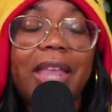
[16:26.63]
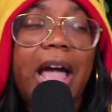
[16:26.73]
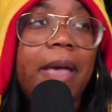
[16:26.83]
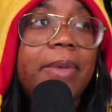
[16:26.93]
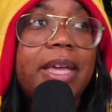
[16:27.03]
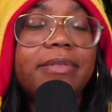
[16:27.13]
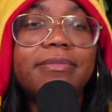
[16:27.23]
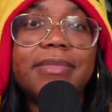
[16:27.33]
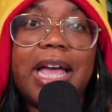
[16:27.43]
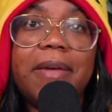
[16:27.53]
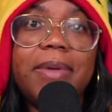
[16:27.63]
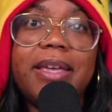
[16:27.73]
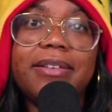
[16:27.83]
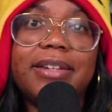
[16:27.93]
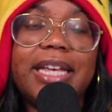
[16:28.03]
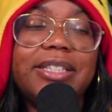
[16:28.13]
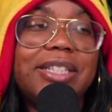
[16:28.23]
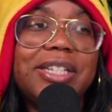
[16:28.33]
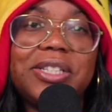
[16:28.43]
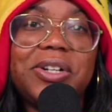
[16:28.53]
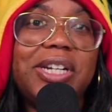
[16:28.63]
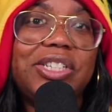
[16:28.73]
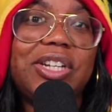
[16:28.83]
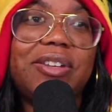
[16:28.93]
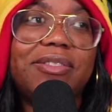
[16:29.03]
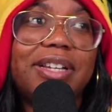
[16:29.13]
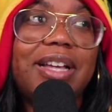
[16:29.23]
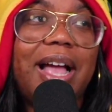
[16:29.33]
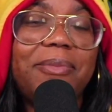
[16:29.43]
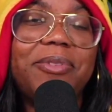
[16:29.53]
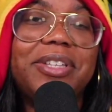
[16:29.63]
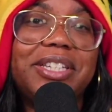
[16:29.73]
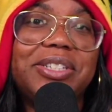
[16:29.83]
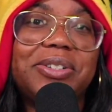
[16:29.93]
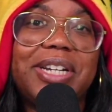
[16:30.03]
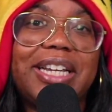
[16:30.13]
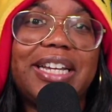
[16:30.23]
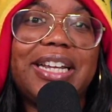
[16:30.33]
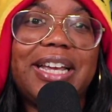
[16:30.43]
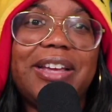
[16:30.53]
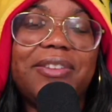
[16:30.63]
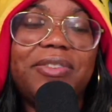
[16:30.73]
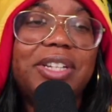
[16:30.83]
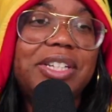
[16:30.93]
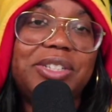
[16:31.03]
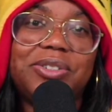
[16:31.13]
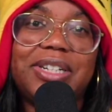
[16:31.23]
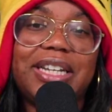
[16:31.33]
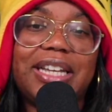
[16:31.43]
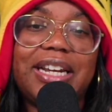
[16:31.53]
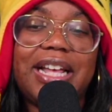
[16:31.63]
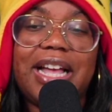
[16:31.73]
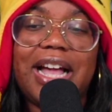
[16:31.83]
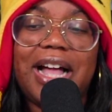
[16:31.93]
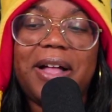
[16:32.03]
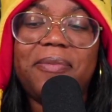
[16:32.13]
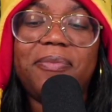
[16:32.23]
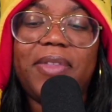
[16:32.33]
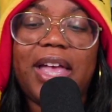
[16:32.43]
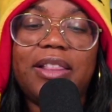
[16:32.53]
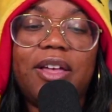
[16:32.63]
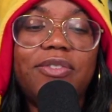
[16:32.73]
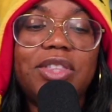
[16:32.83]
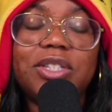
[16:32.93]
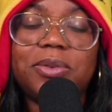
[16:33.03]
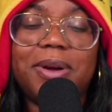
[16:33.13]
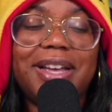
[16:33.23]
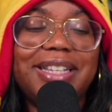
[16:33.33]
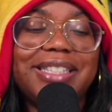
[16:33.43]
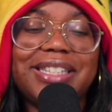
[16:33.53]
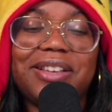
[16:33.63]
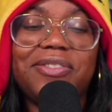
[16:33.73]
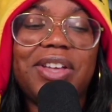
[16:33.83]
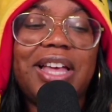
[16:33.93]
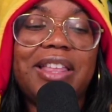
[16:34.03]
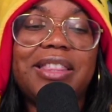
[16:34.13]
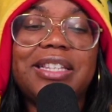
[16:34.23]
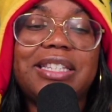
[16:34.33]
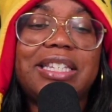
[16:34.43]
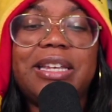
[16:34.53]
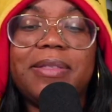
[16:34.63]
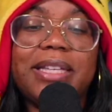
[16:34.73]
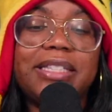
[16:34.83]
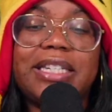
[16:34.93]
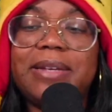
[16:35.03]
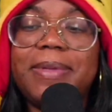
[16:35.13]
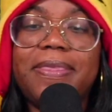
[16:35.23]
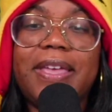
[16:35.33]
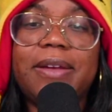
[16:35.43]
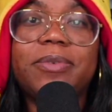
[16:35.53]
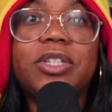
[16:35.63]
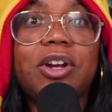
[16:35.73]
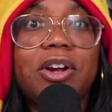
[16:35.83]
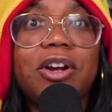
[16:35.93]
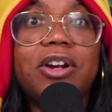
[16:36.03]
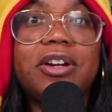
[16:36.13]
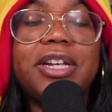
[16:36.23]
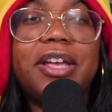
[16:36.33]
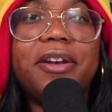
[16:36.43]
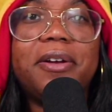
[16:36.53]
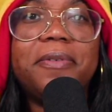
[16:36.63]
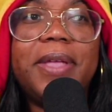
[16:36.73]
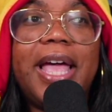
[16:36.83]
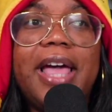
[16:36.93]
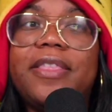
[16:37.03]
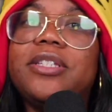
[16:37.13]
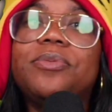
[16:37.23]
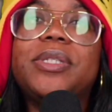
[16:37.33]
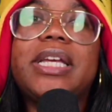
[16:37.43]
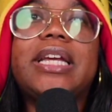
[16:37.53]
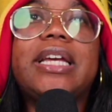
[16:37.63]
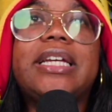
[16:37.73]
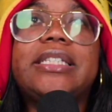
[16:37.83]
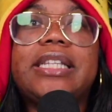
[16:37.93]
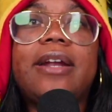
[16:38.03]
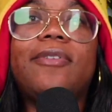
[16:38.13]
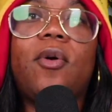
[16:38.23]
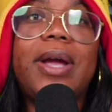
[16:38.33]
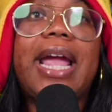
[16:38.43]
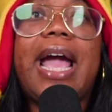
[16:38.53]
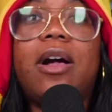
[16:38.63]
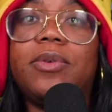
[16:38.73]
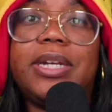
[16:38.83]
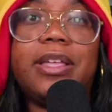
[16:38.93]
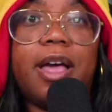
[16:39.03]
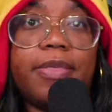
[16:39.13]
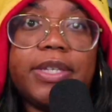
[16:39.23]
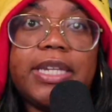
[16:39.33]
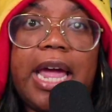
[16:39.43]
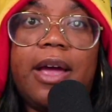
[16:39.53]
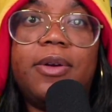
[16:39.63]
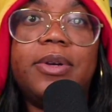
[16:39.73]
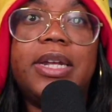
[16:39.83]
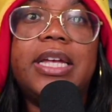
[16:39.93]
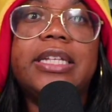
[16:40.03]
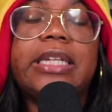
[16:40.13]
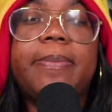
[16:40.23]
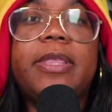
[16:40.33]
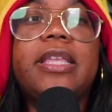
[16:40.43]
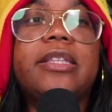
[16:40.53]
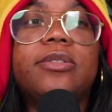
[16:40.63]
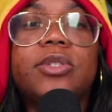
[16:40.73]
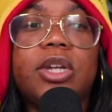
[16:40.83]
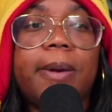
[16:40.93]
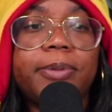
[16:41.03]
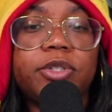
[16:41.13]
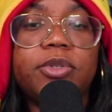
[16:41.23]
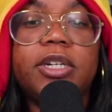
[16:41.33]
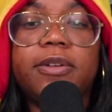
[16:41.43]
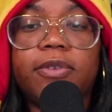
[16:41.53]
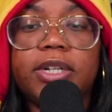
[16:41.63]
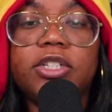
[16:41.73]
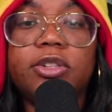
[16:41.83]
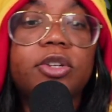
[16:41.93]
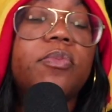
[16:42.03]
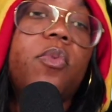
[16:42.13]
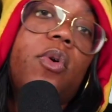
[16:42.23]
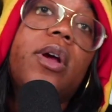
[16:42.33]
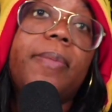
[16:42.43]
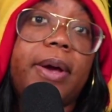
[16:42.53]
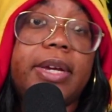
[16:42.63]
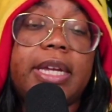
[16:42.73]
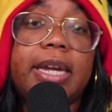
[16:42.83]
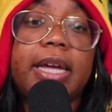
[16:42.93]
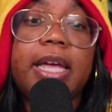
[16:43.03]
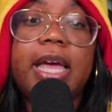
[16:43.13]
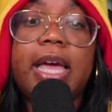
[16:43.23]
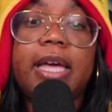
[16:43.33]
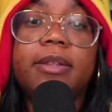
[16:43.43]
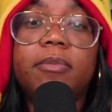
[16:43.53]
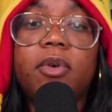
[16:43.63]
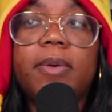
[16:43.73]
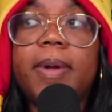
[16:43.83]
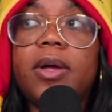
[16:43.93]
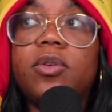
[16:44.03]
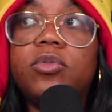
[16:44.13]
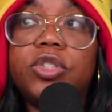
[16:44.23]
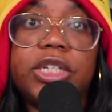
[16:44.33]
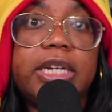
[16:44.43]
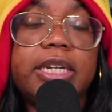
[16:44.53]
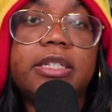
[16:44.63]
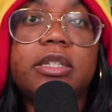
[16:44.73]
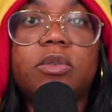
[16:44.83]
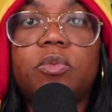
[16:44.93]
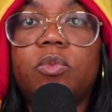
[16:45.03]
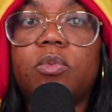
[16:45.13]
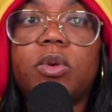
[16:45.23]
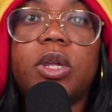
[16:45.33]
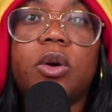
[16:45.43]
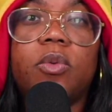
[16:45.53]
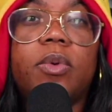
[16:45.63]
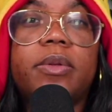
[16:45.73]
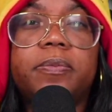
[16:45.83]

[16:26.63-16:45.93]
I'm in. It's a great show. I'm really enjoying it. Really enjoying it. I love the twist of this demon thing was her, you know? And this was like, instead of going out on the town type of thing, this was an opportunity for us to learn more about Ida and more about who she is and, you know,